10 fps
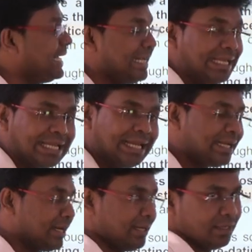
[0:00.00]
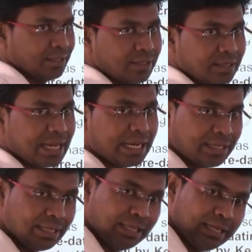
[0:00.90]
indicated,
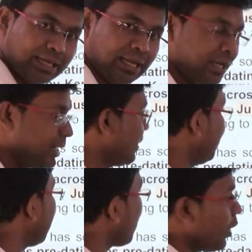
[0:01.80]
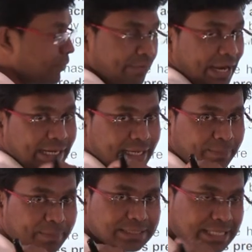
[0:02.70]
right, like on Friday,
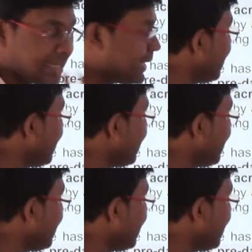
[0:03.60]
it means like it